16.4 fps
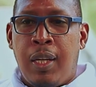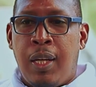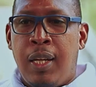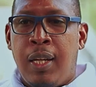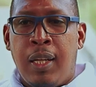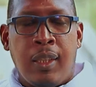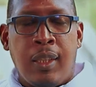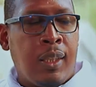
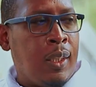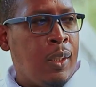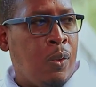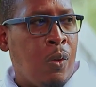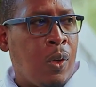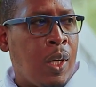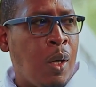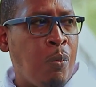either it's a
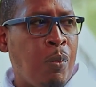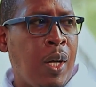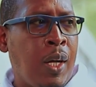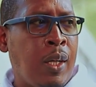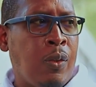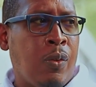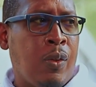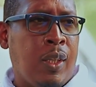soccer
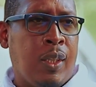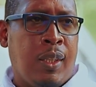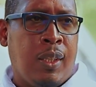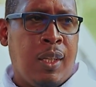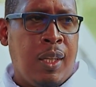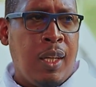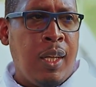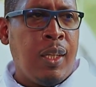match,
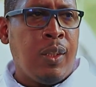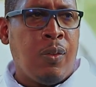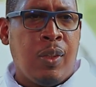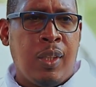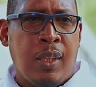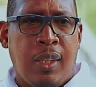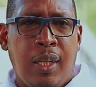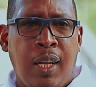it's this,
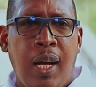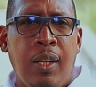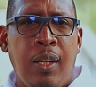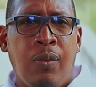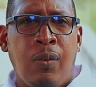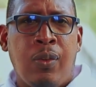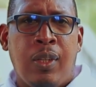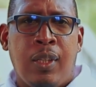it's
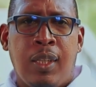that,